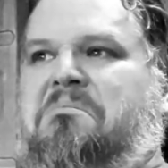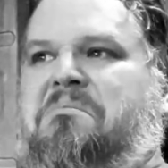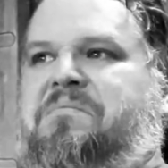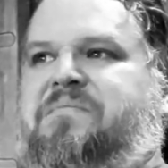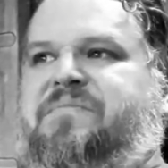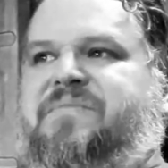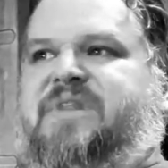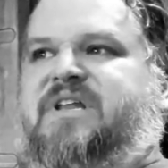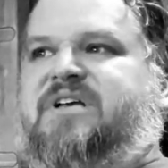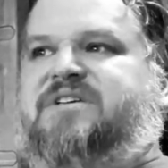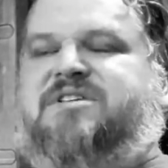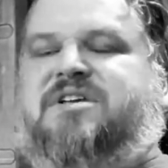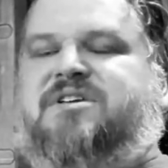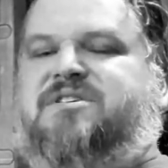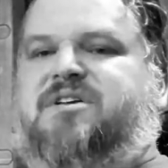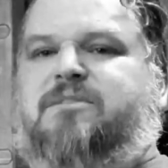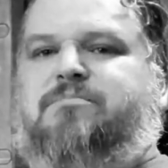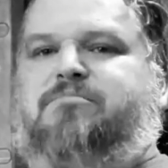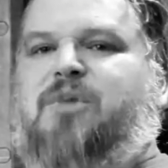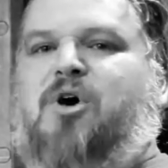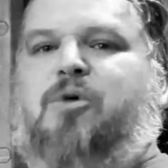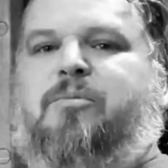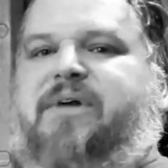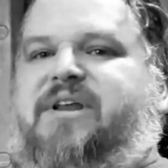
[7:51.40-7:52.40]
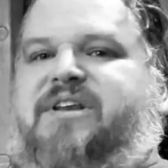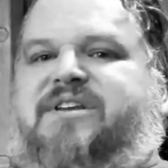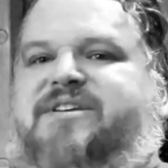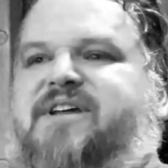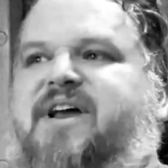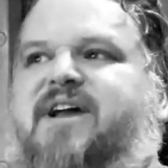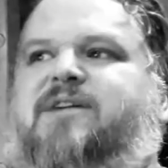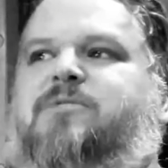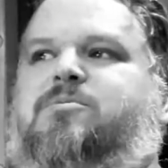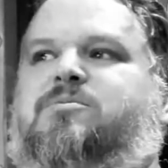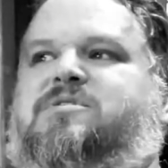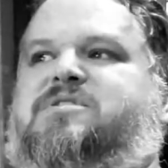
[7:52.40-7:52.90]
This isn't Moby
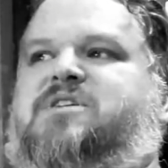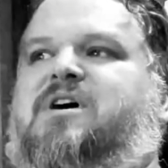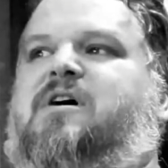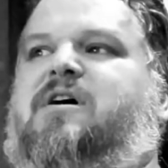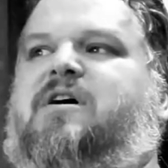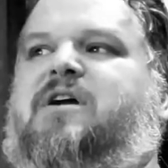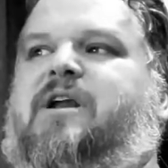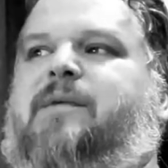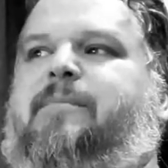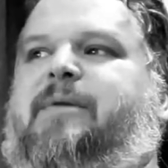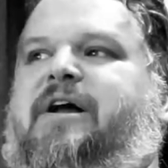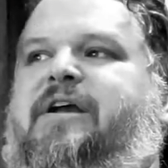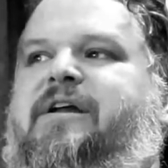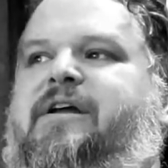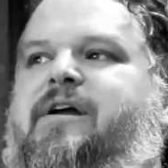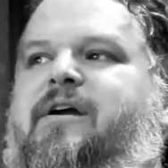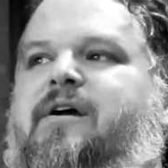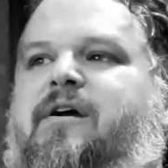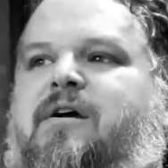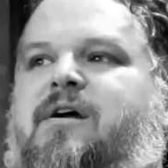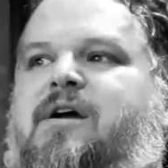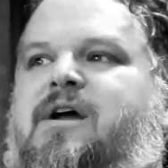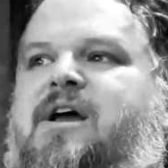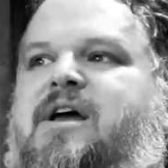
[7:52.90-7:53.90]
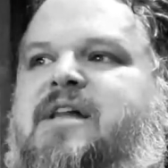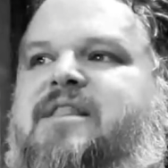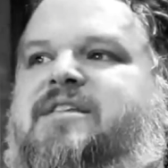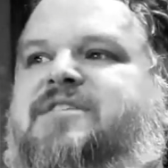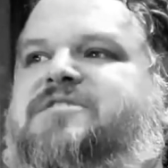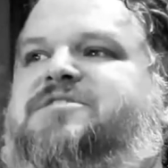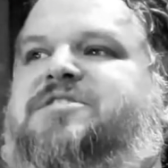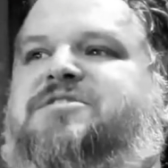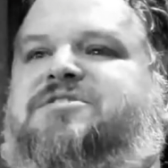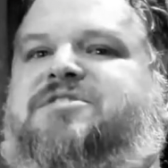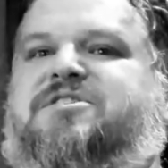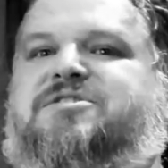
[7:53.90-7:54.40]
Dick we're talking about here. This
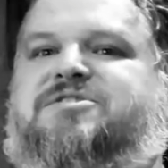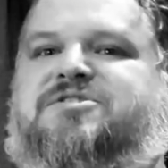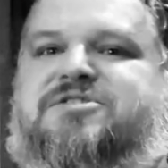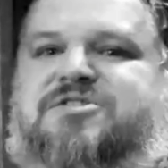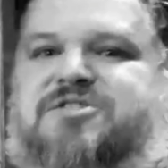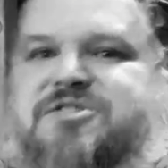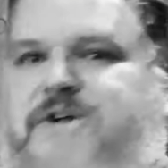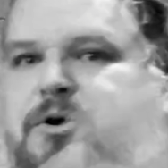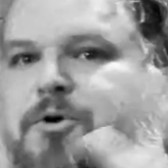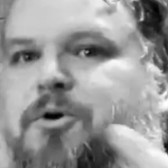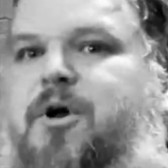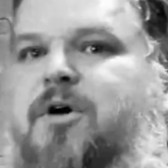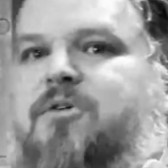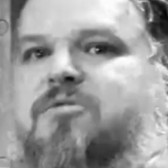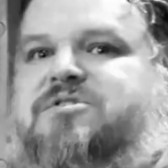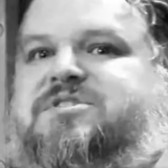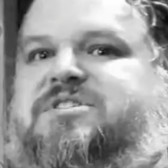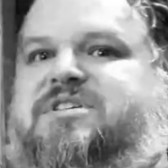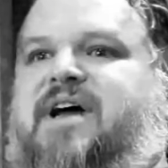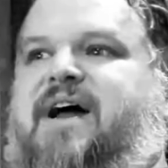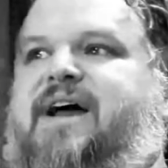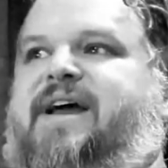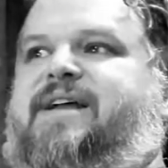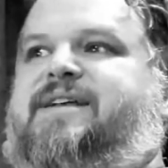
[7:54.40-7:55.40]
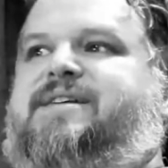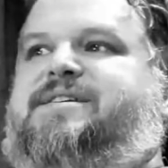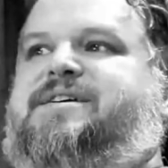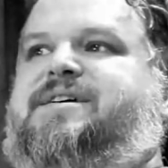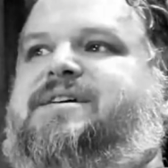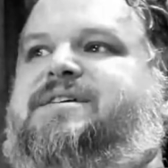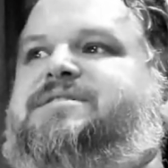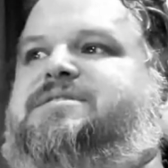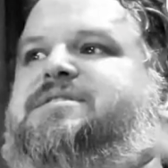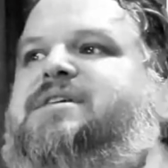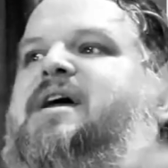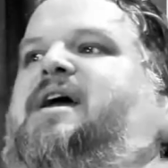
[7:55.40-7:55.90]
is a
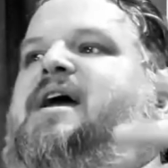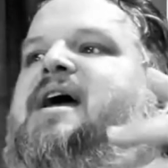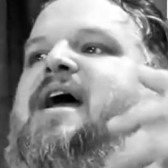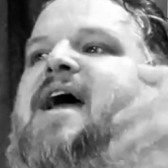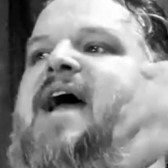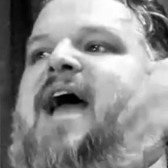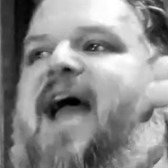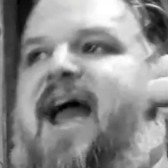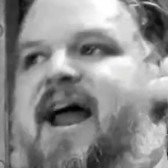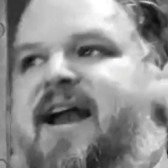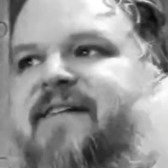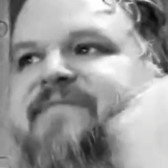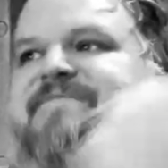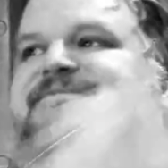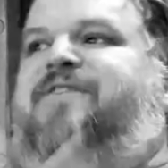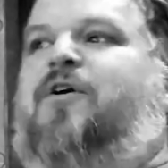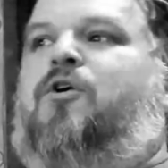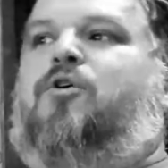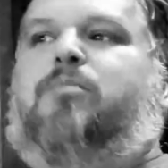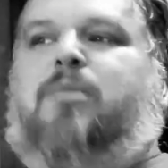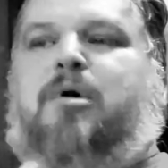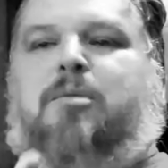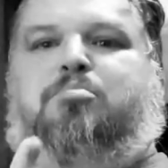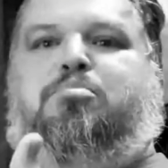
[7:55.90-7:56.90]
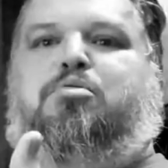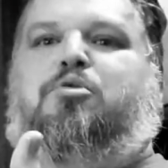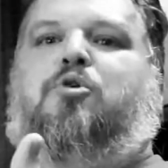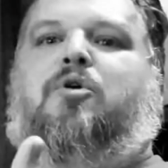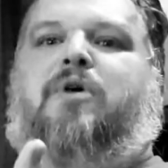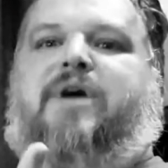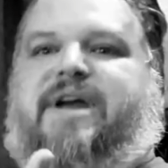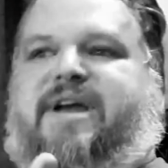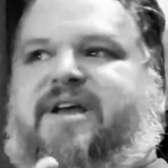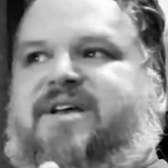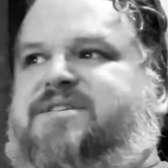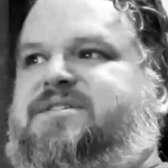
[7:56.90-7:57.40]
pseudo-scientist and a former
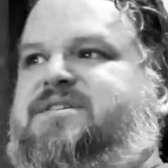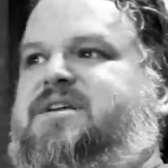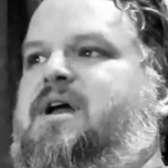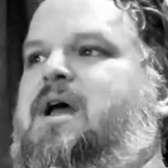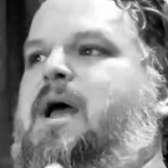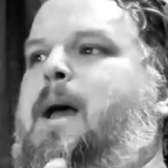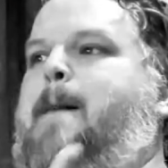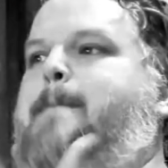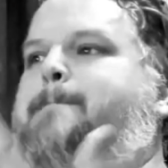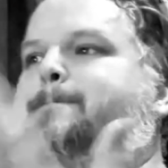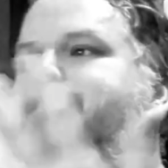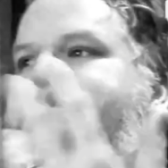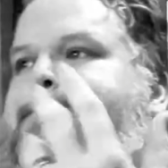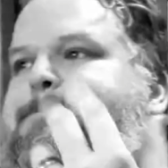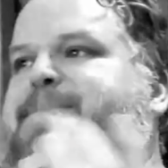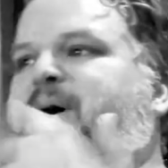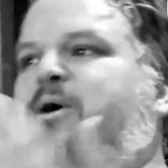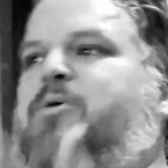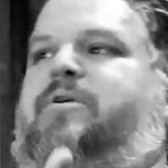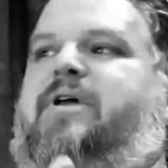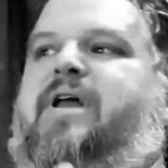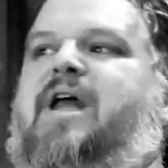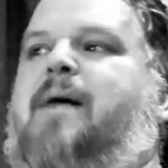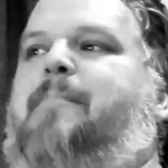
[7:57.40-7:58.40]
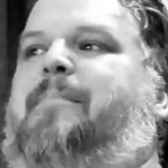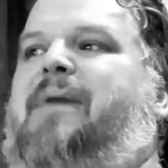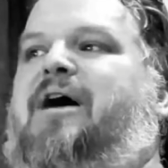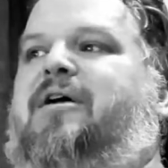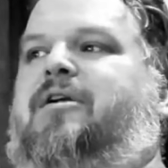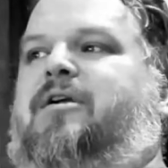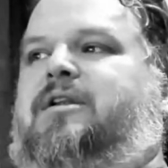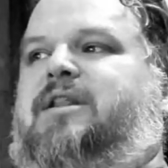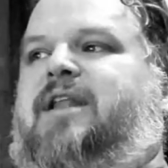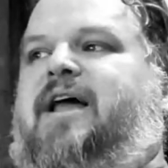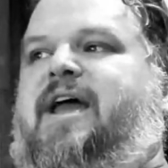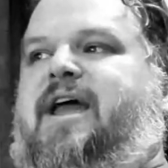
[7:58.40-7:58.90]
priest boating about a
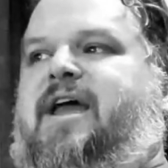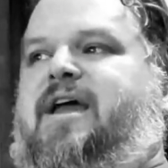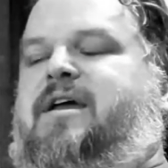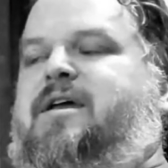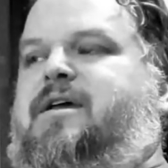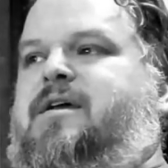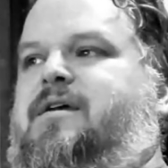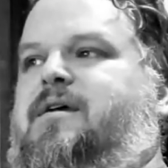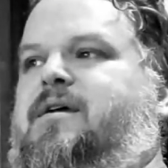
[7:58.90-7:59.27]
lake